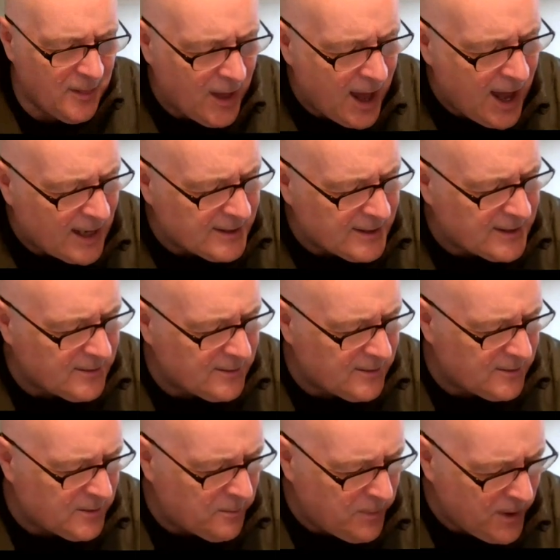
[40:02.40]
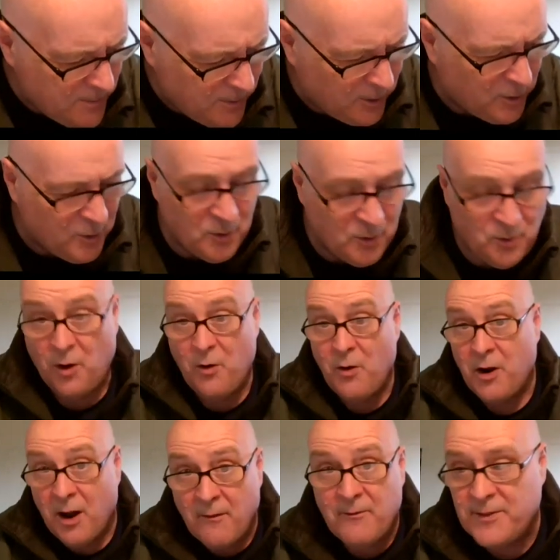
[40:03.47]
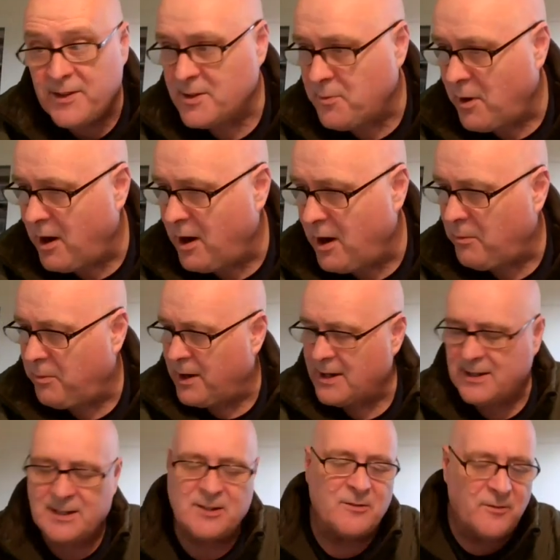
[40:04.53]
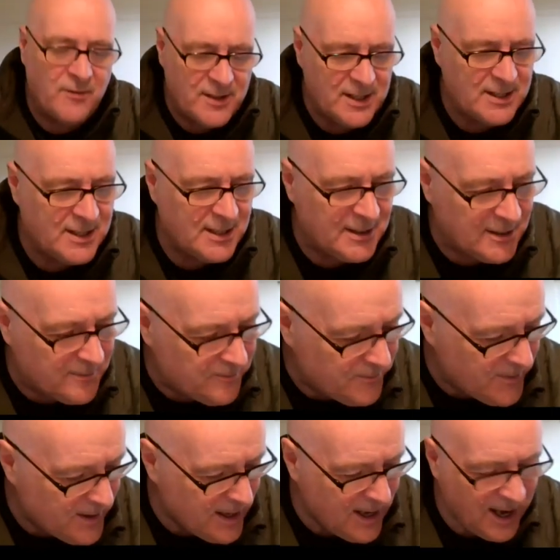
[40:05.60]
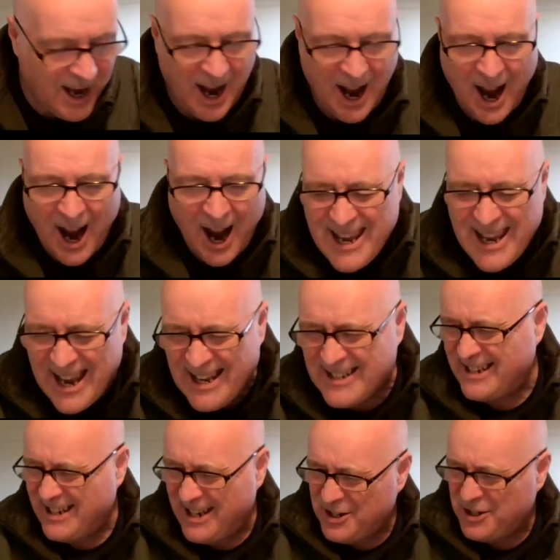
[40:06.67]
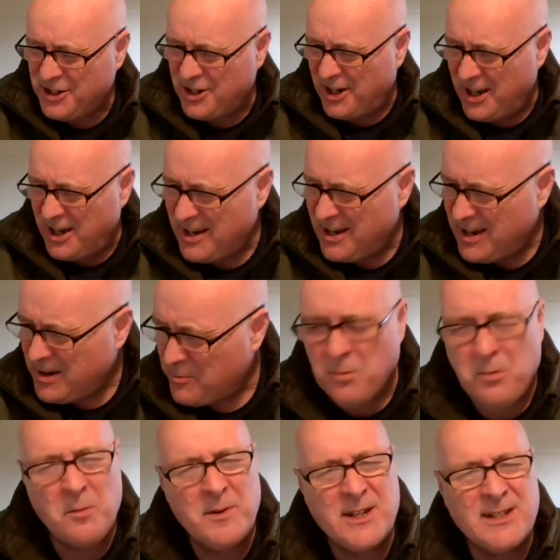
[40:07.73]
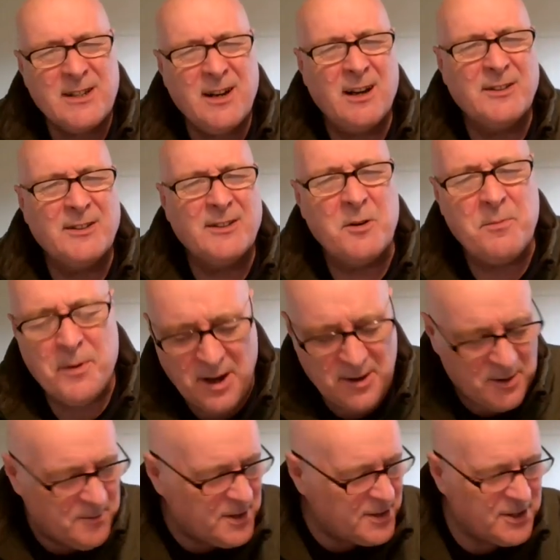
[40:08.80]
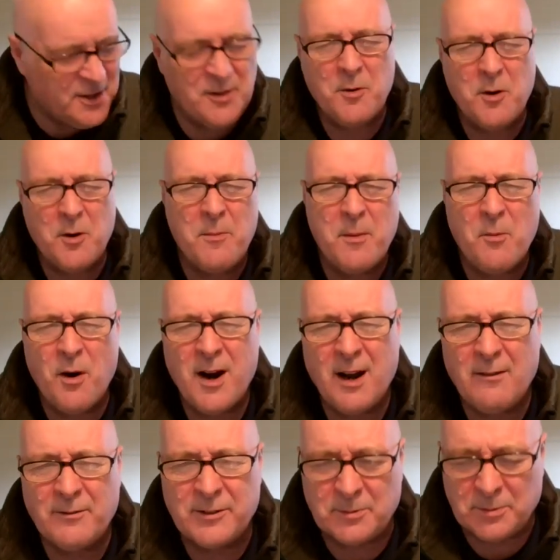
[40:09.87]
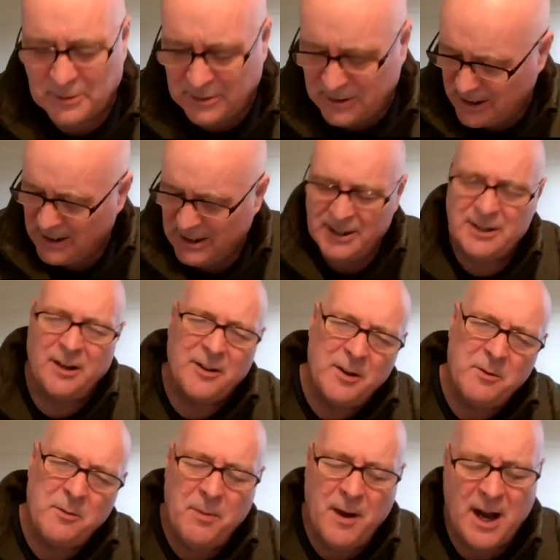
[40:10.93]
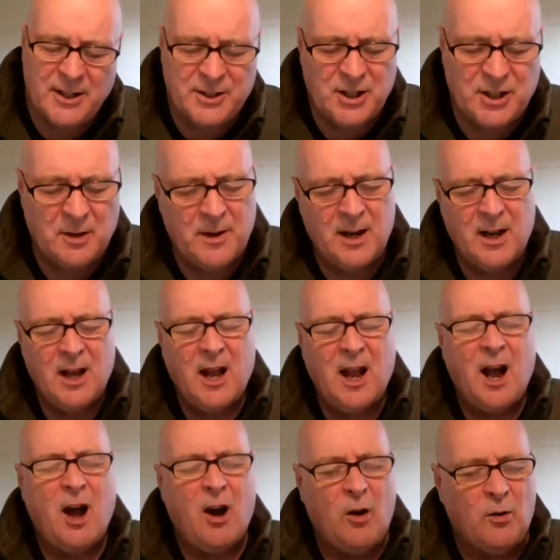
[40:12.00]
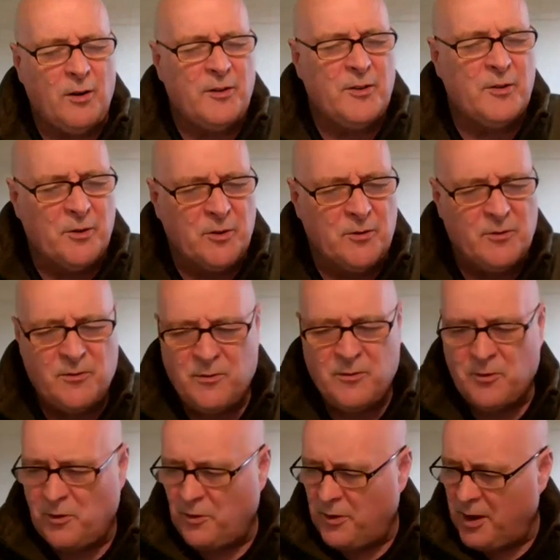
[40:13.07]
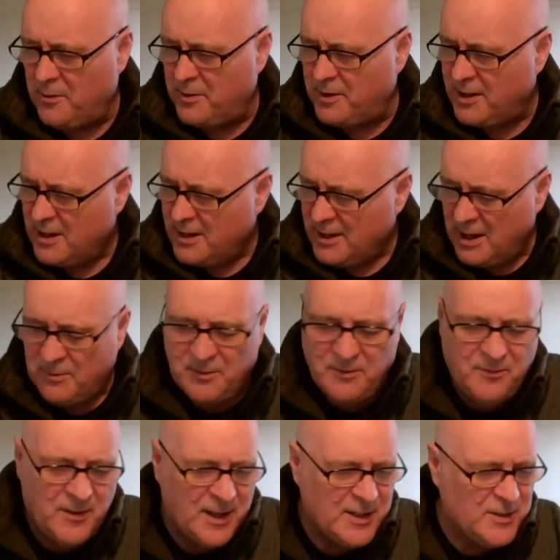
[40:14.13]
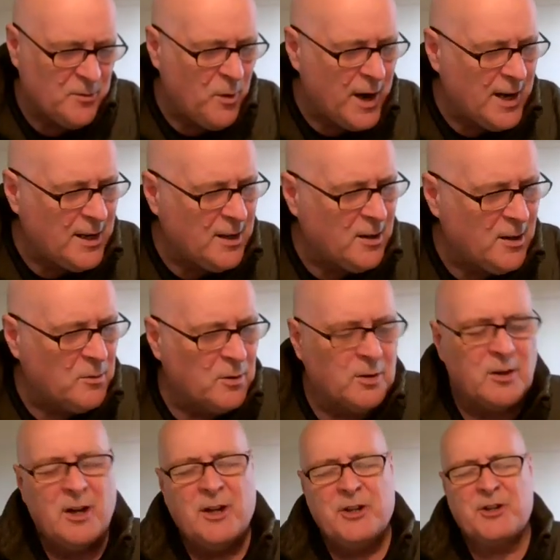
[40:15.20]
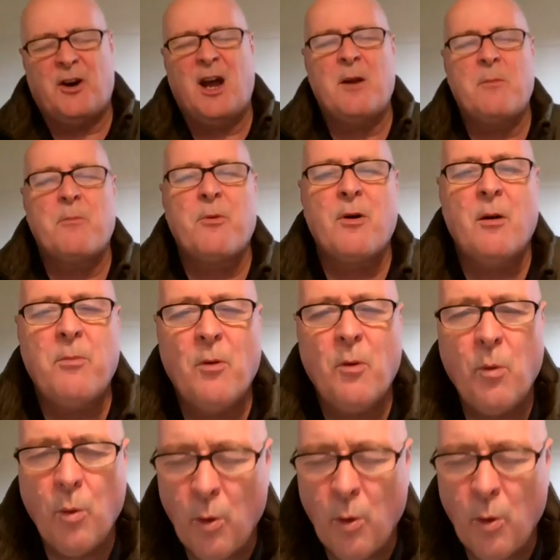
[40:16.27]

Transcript: that the people who loved these wild places, who visited them, I guess initially probably started to repair them just so they were a bit more comfortable. You know, they would patch up a hole in the roof, or they would fix a window or try and prop a